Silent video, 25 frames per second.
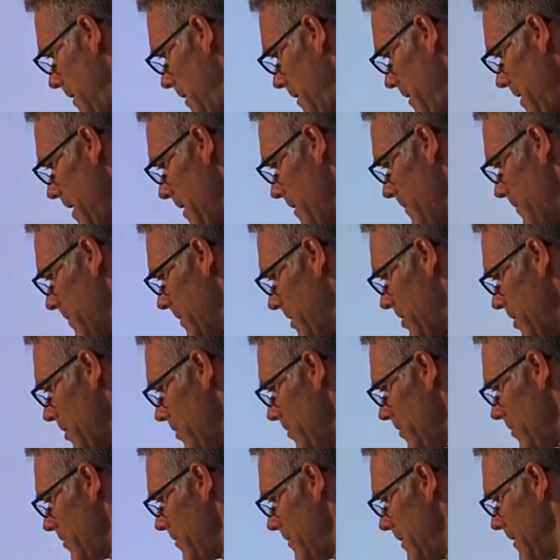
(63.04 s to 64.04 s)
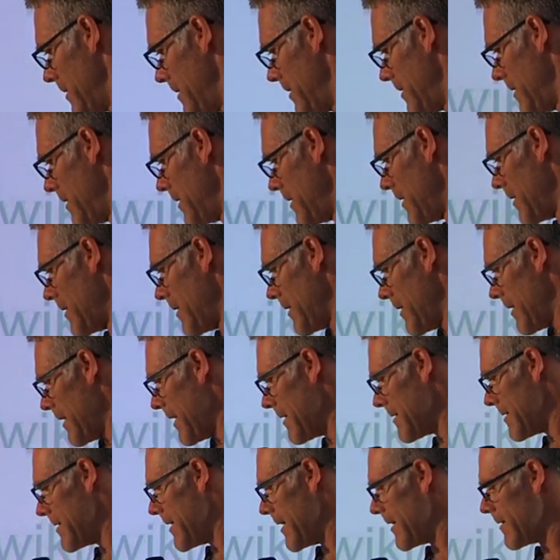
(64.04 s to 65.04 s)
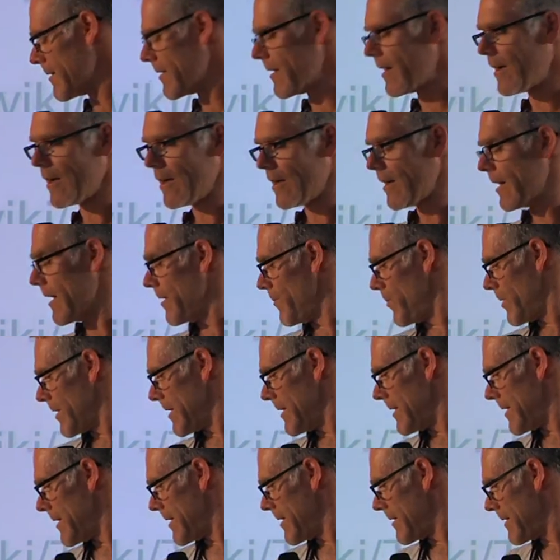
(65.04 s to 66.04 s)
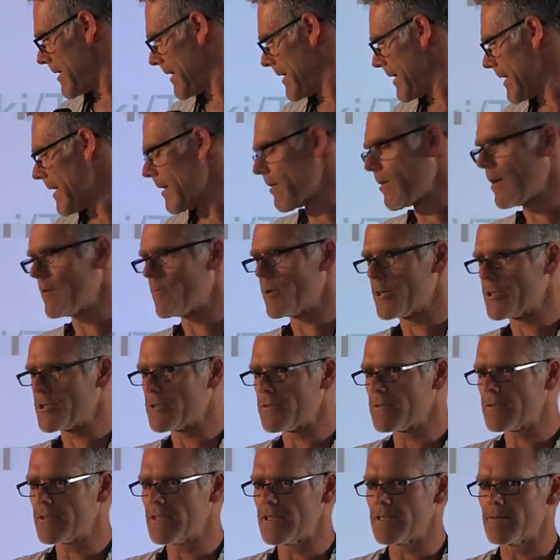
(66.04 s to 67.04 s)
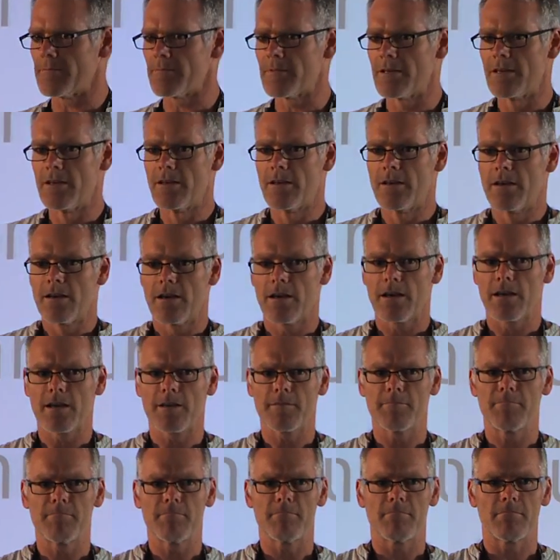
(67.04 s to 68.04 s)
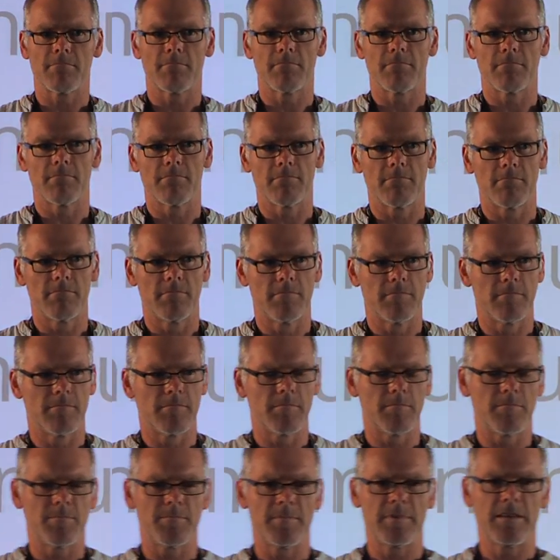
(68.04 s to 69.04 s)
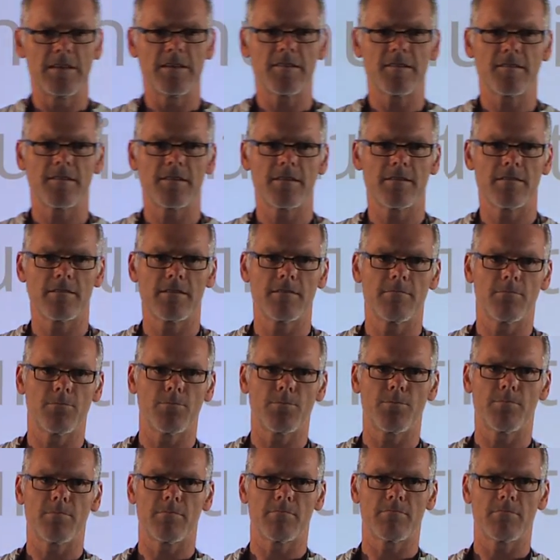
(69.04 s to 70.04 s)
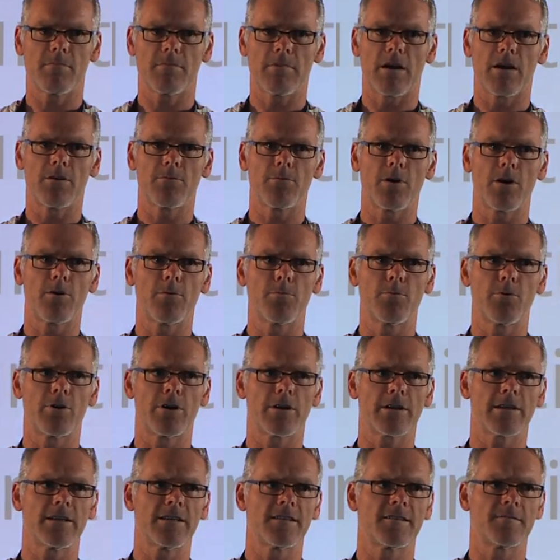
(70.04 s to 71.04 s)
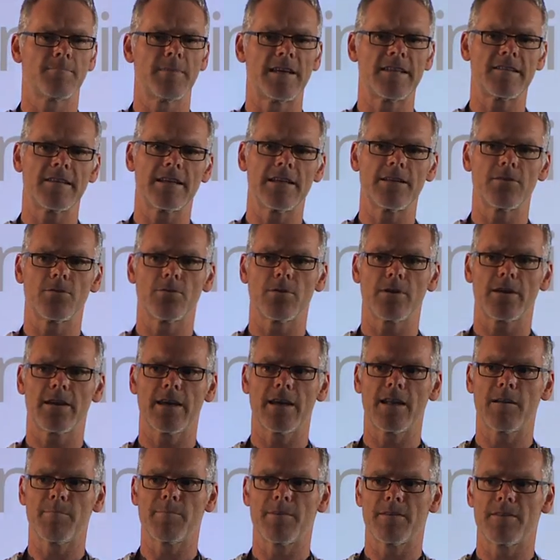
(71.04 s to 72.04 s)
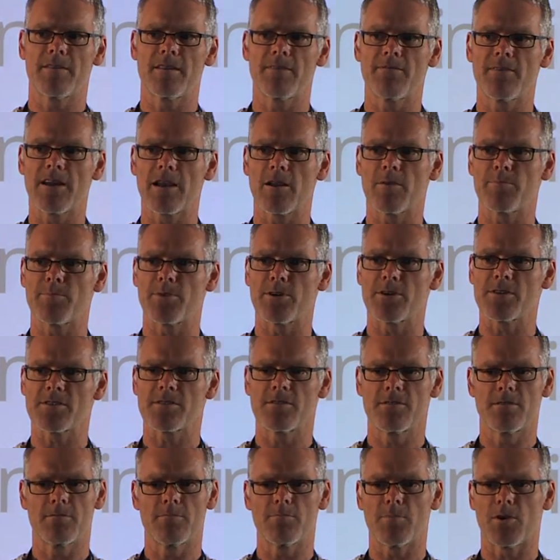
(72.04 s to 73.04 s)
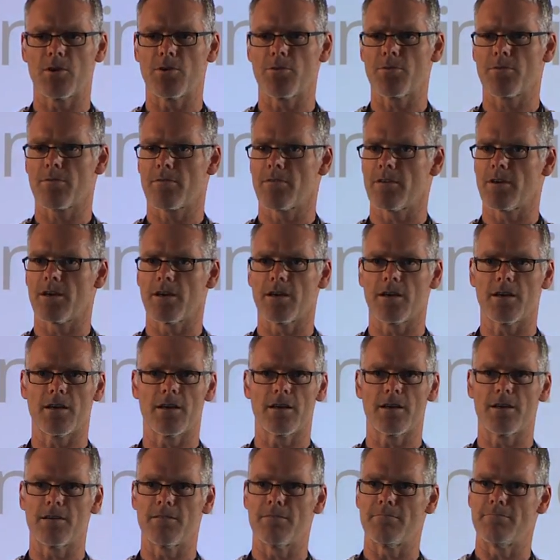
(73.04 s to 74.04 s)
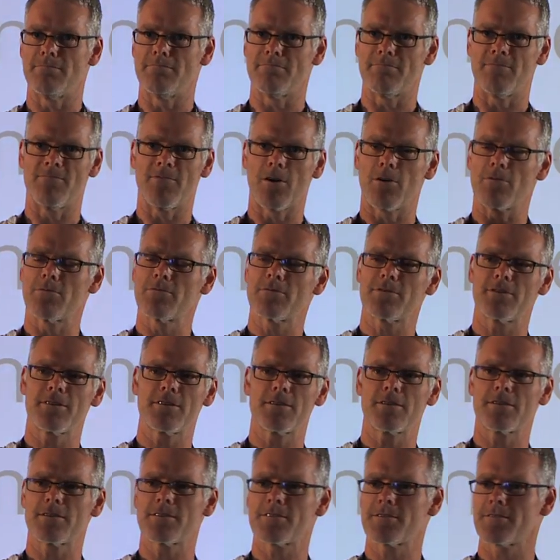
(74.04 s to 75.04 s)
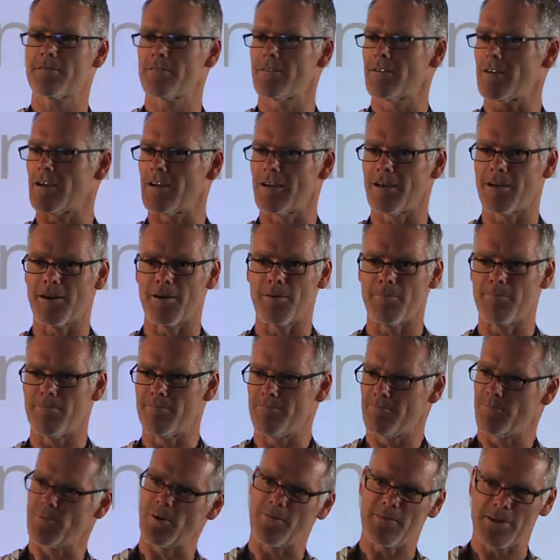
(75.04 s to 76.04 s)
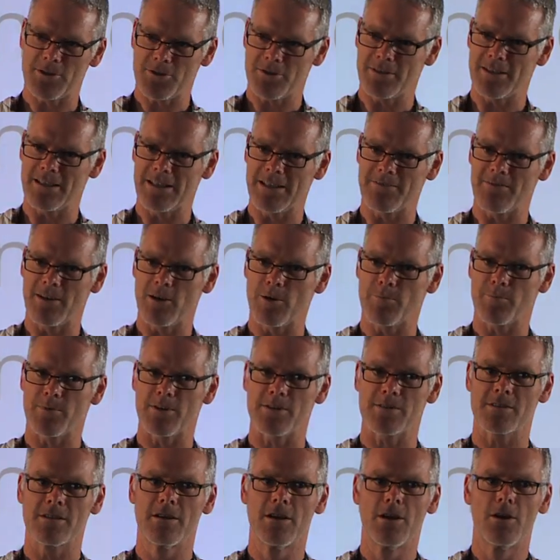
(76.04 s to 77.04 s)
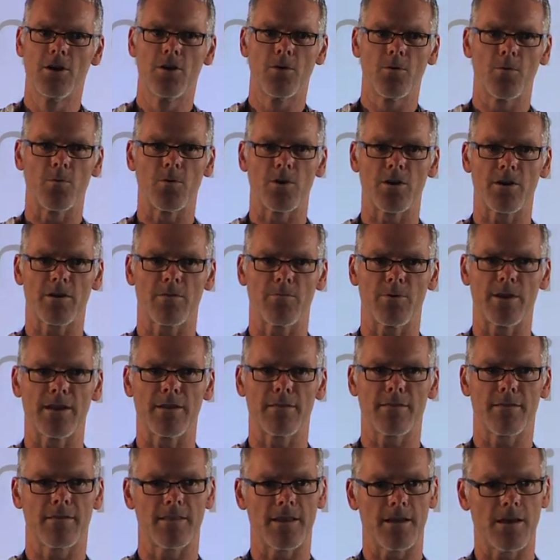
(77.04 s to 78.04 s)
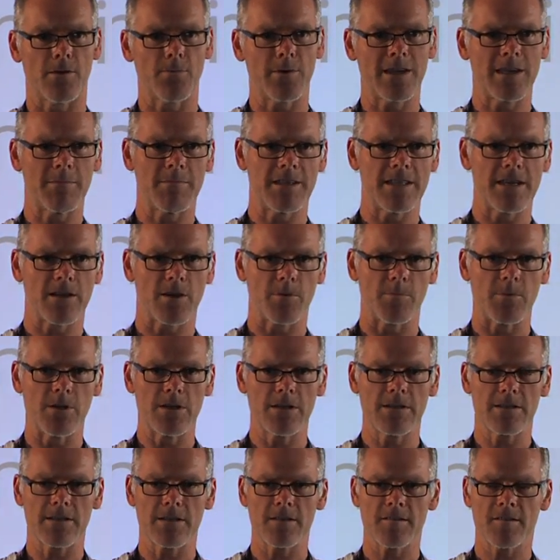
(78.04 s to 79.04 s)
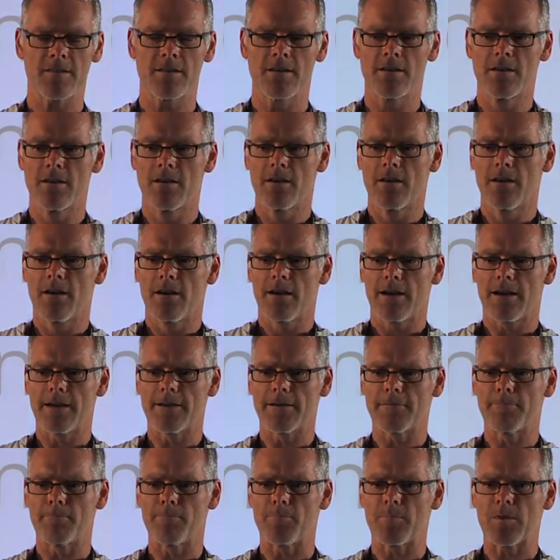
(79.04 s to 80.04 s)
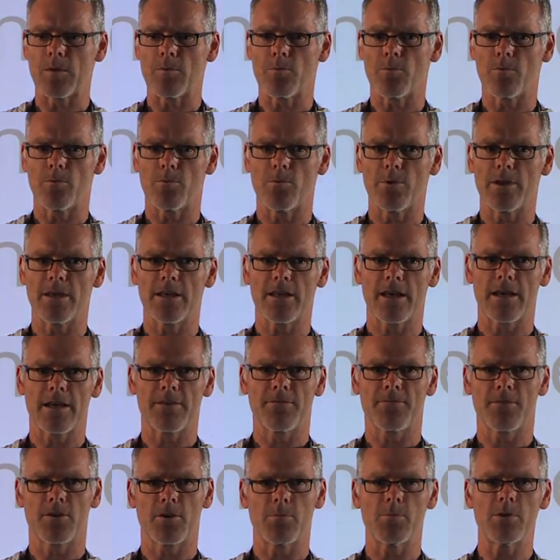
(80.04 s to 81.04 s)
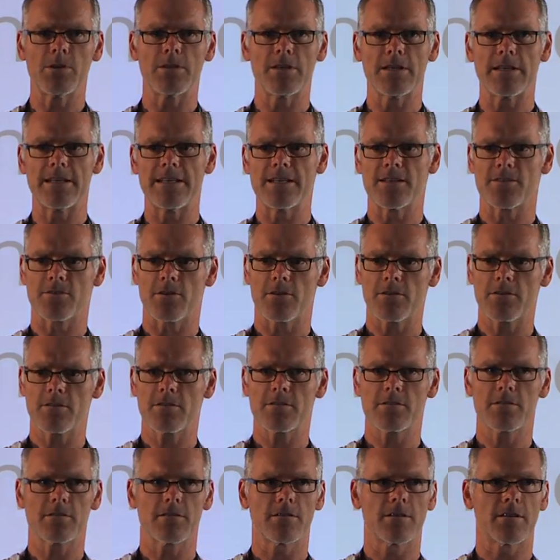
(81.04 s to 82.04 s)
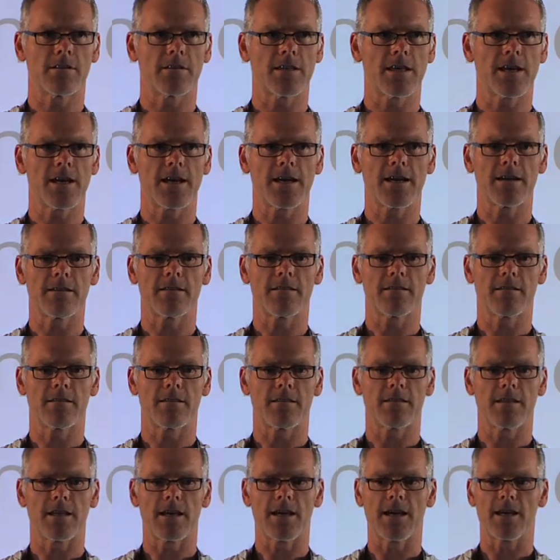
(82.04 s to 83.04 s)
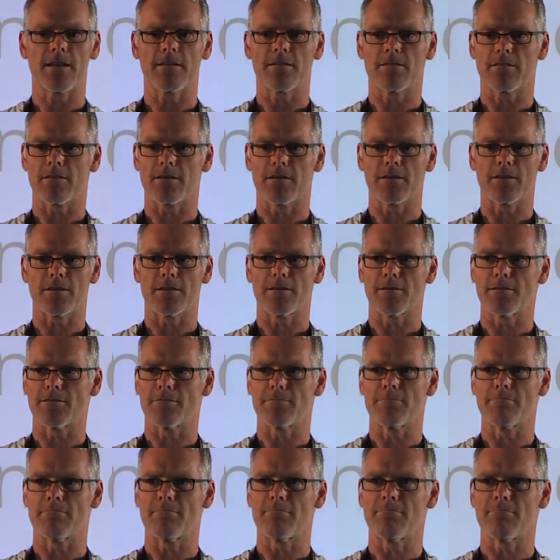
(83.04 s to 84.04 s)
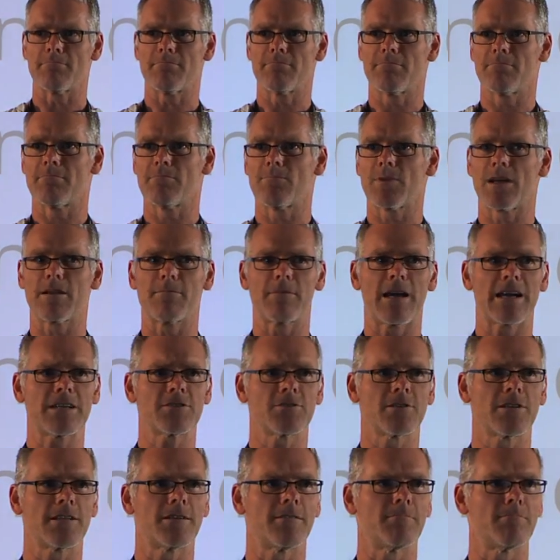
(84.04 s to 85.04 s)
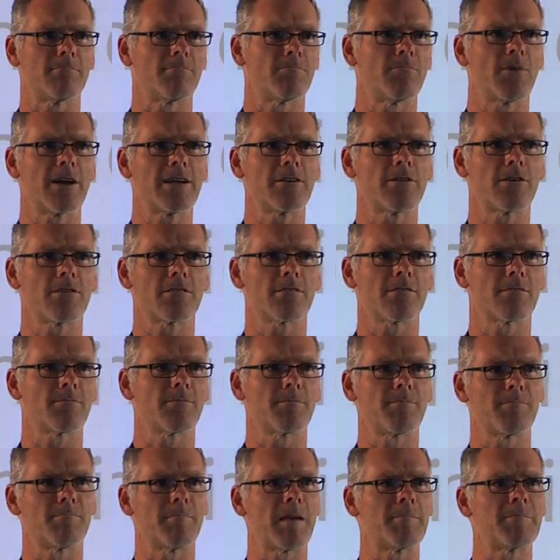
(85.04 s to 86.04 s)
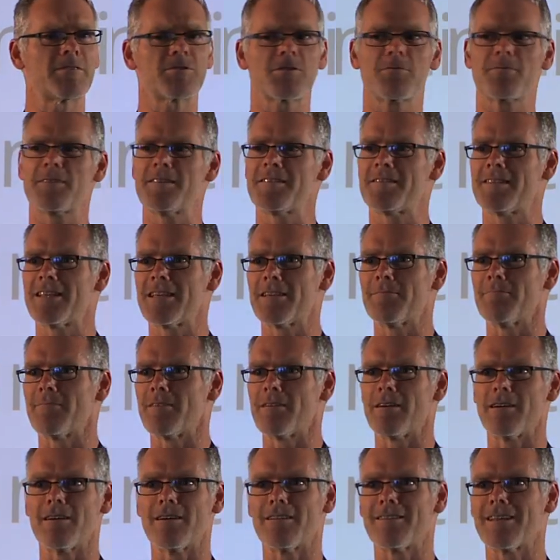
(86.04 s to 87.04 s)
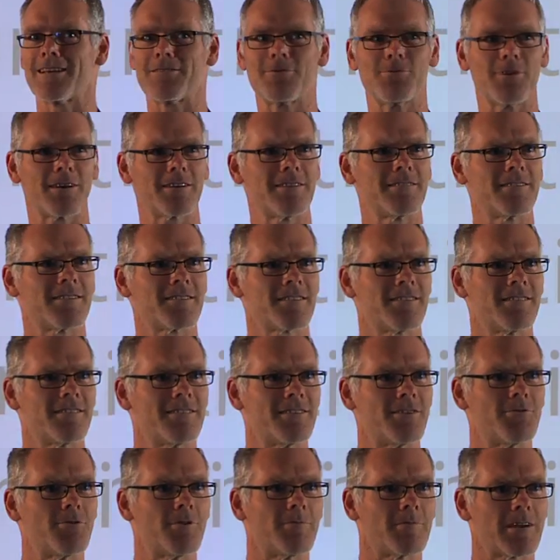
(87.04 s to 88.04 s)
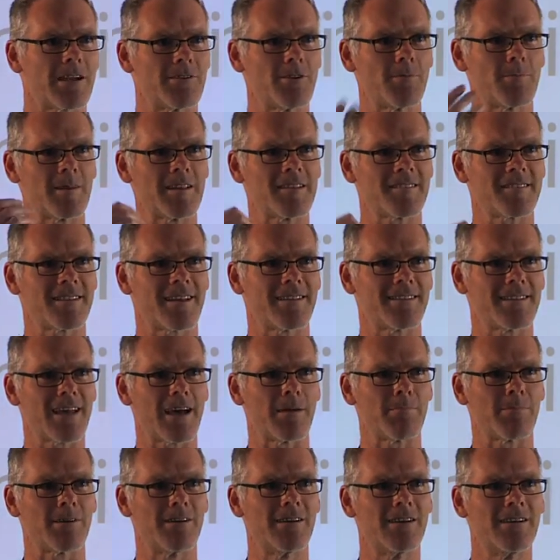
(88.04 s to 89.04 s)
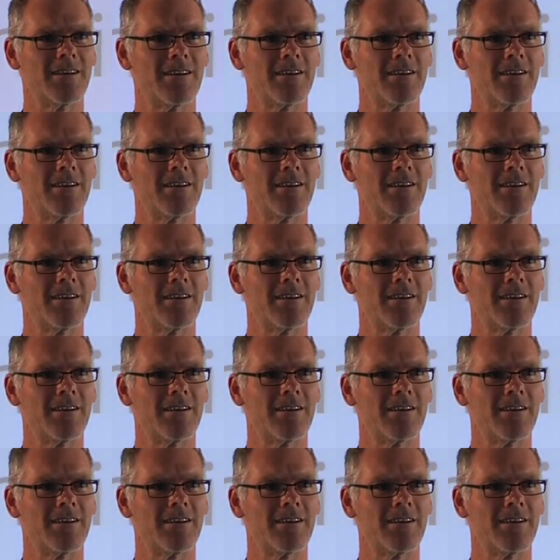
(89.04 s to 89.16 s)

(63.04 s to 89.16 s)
yeah, so I said, uh, I work in the technical collaboration team. Um, this is, our, our, work is basically to help developers, both uh, volunteers, uh, professional developers, work with the Wikimedia communities. Um, we have community liaisons that, that uh, well, actually, why not, members of this team uh, that you are in the, in the room, can you please stand up?